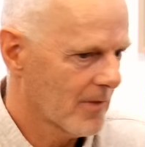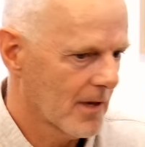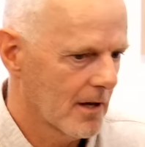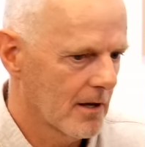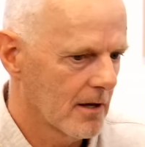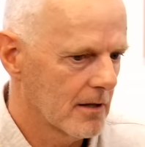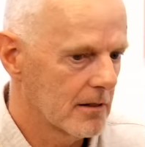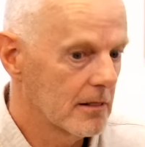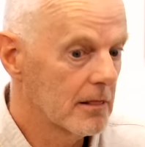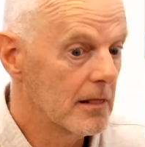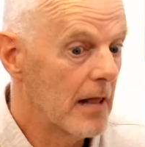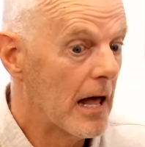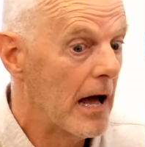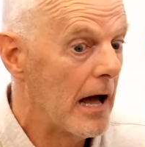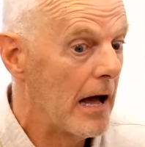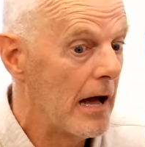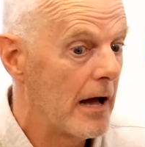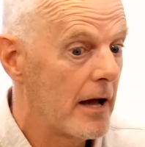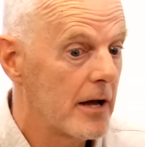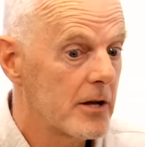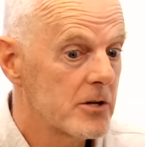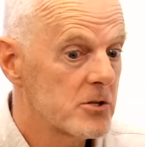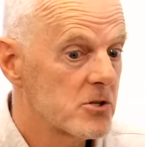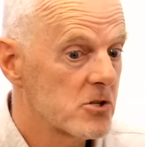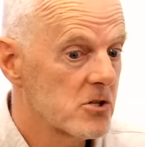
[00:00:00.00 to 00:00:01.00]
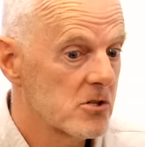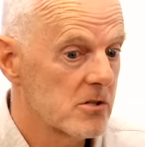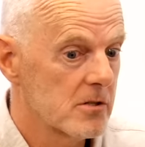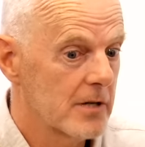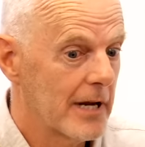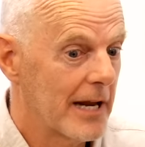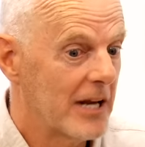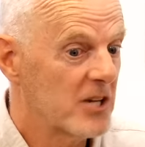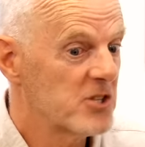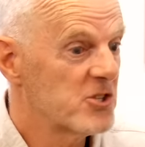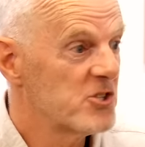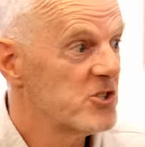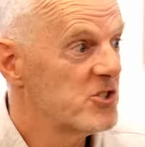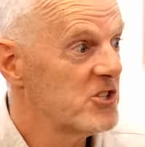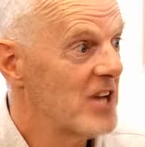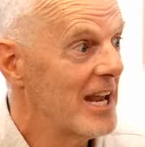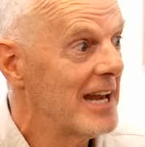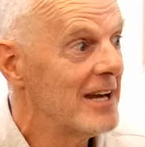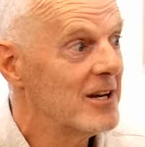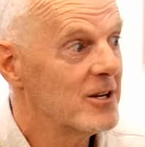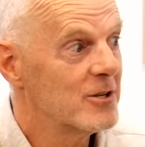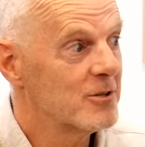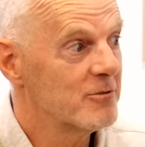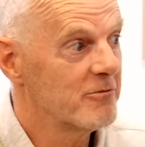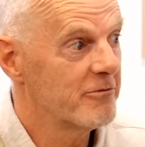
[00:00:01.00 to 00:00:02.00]
a large
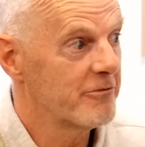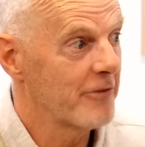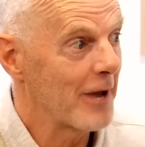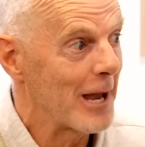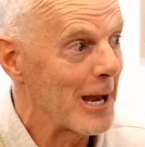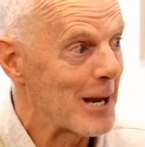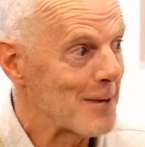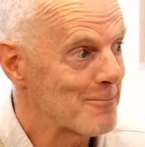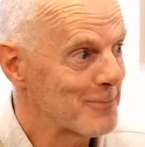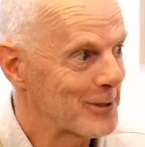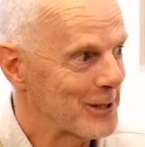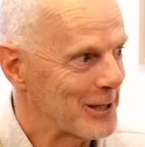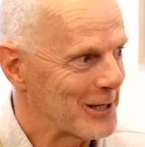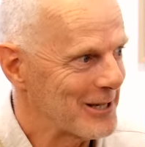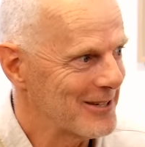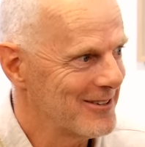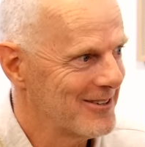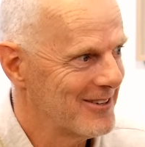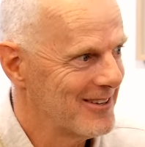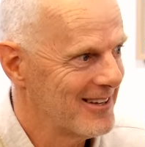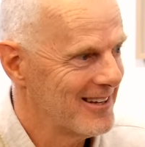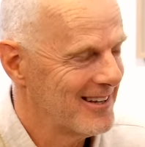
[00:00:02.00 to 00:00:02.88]
extended family.